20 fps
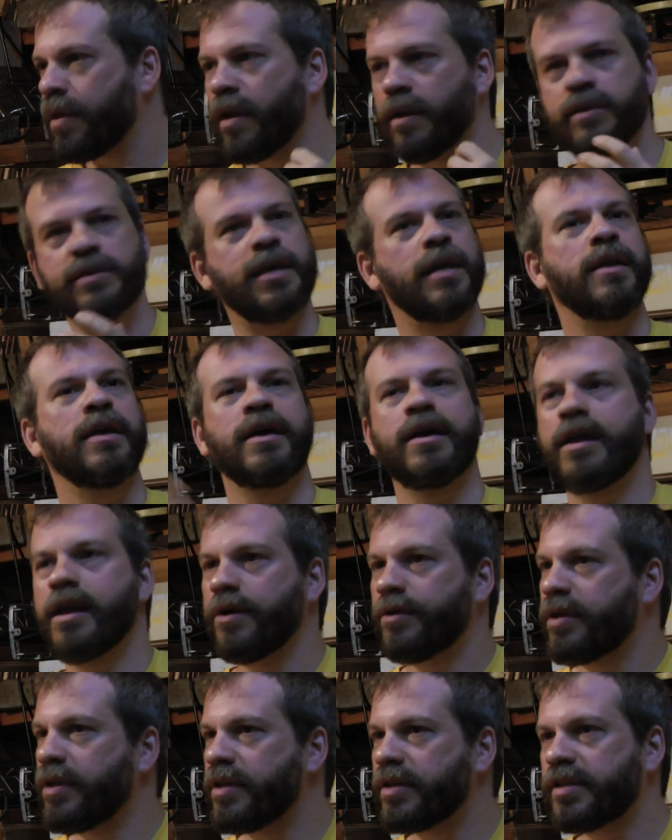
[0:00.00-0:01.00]
and sending it
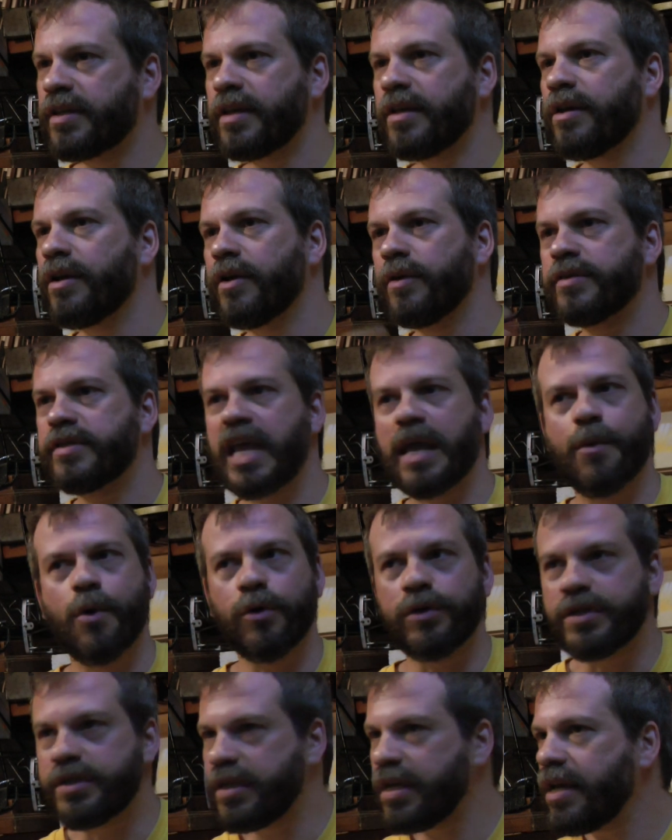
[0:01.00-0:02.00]
out to the you know same
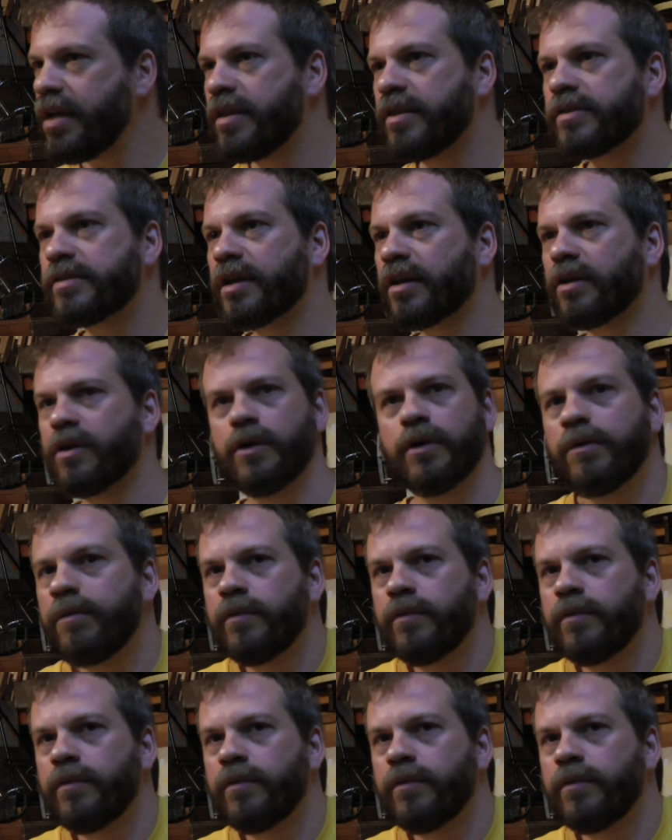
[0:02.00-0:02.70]
old zines and go,